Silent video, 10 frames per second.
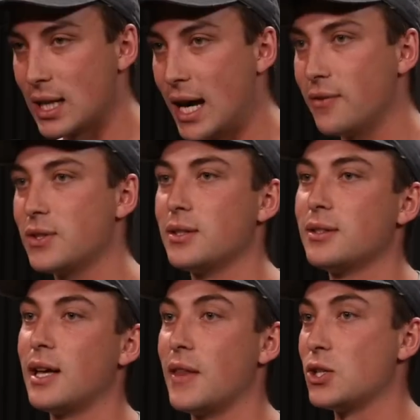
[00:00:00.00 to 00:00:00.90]
lives
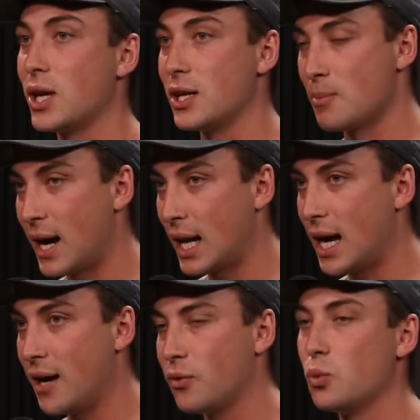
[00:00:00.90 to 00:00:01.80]
and that changed my
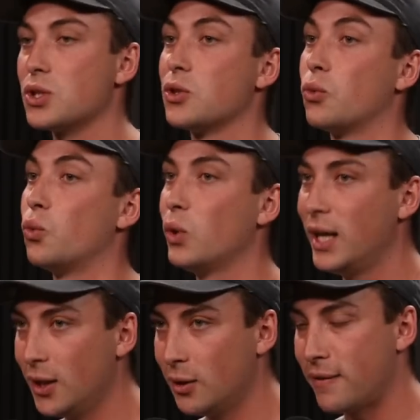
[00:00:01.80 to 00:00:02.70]
life was the
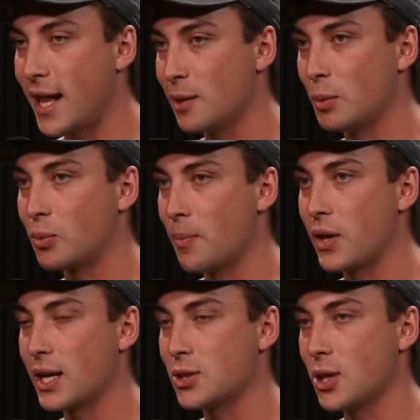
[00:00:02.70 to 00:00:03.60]
real valuable problem
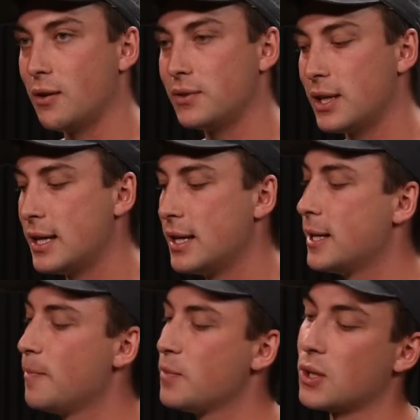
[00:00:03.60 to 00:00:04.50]
that I solved.
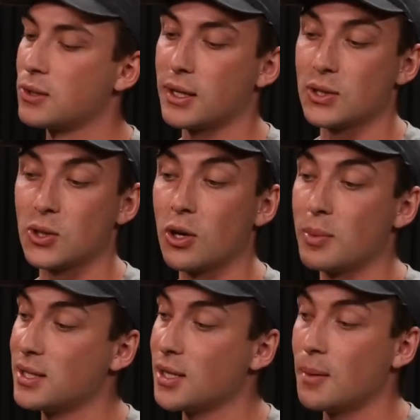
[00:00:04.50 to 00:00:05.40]
So I was like, there's got to
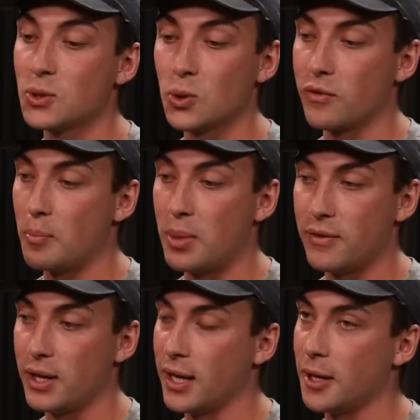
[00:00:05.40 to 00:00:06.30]
be some sort of a
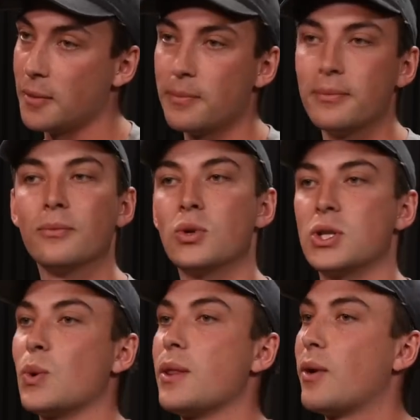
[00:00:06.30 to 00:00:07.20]
pivot here, which
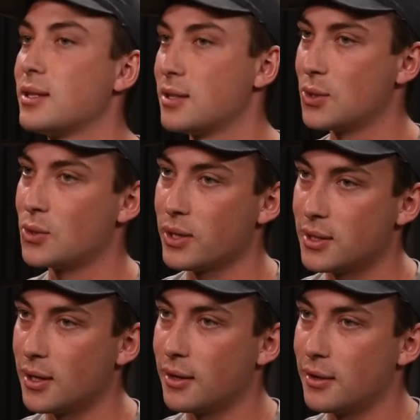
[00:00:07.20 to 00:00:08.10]
is when the rest of the story
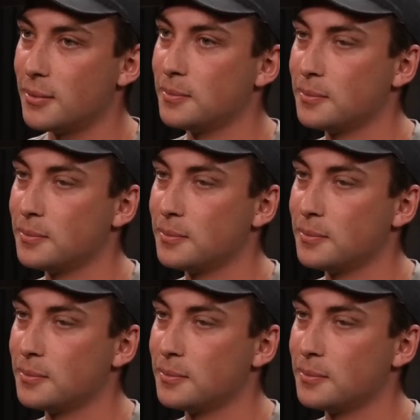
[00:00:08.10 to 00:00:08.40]
started.